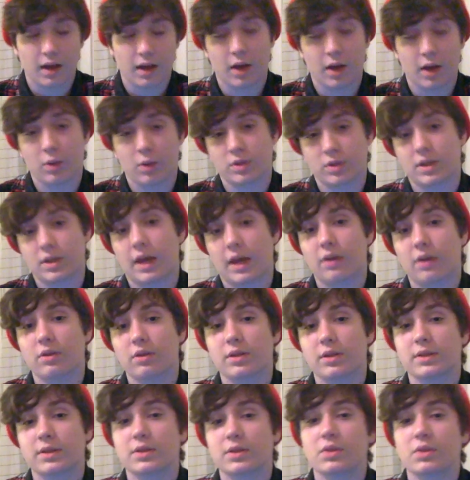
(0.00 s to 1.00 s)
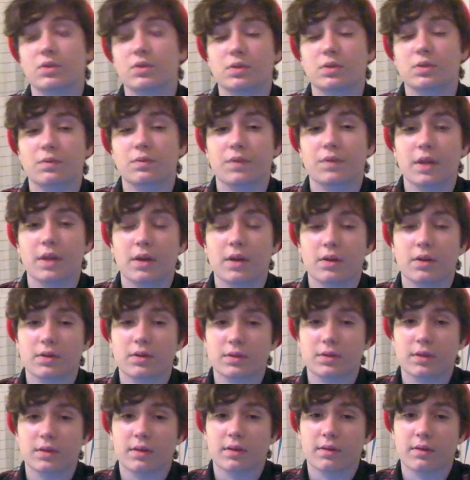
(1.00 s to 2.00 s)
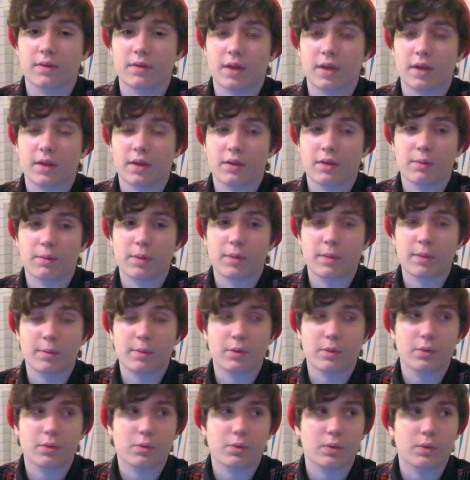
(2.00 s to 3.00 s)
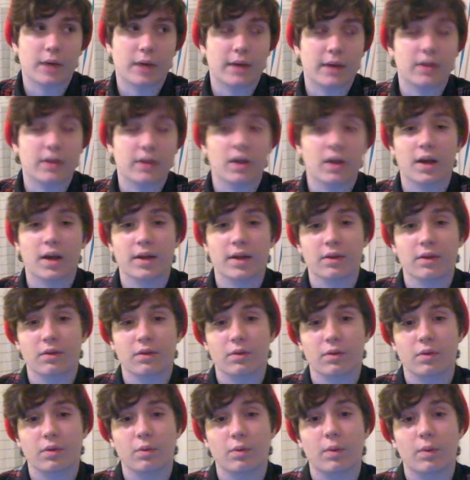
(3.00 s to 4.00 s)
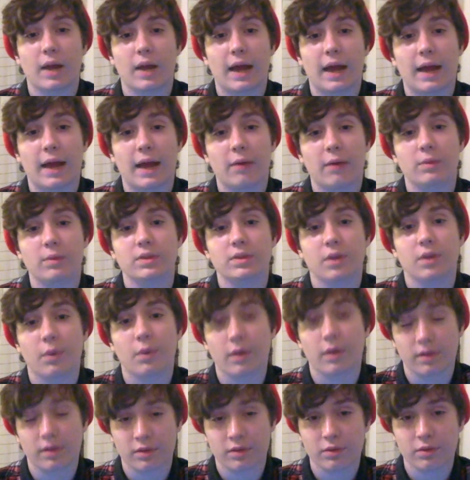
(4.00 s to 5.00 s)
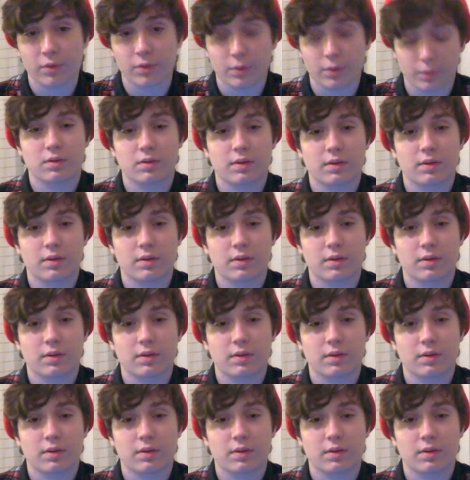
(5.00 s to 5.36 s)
I watched countless YouTube videos of other people who had gone through what I was going through.